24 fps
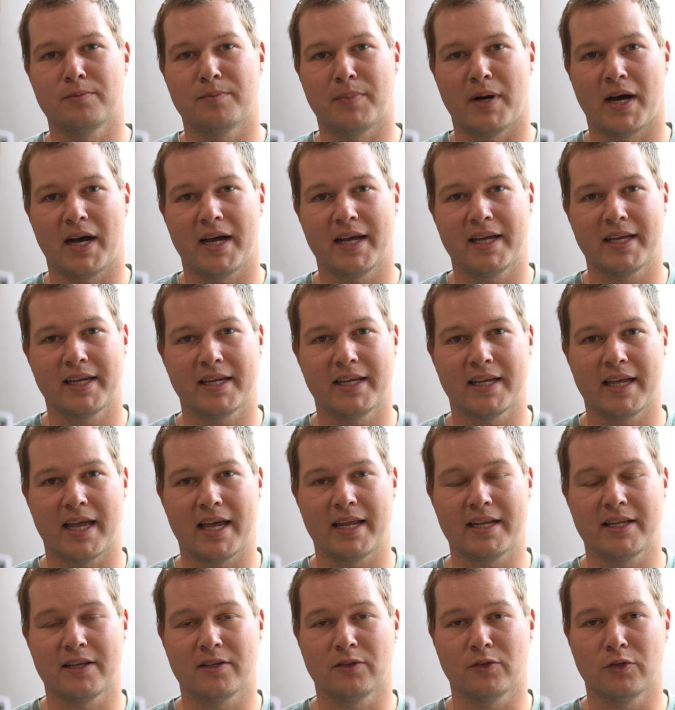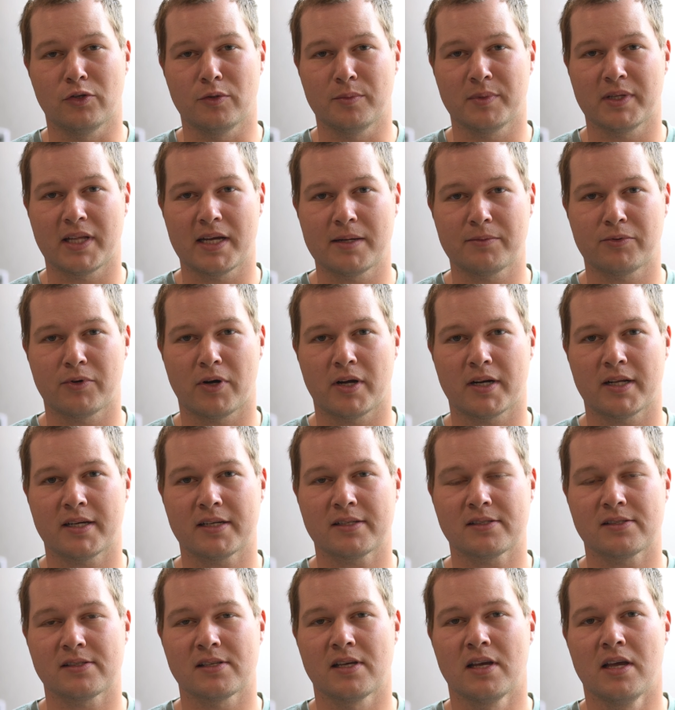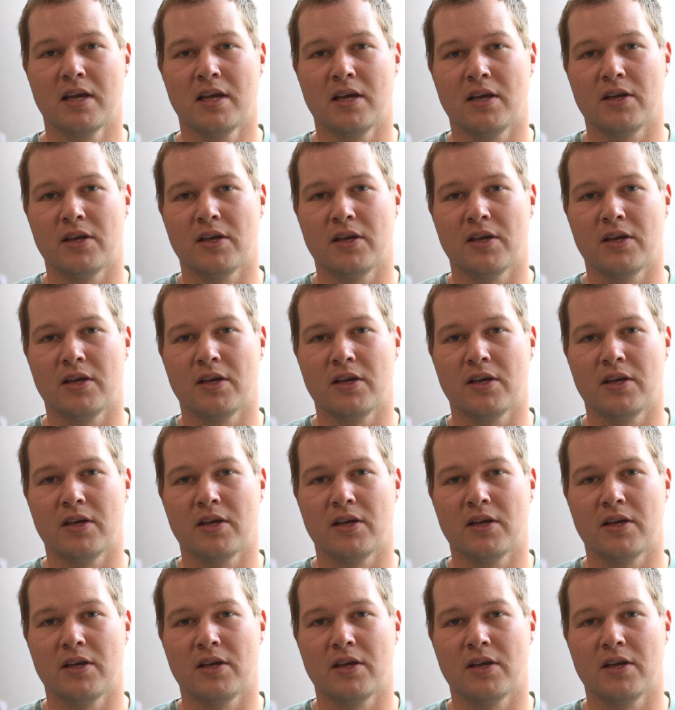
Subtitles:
buying any Alumilite products,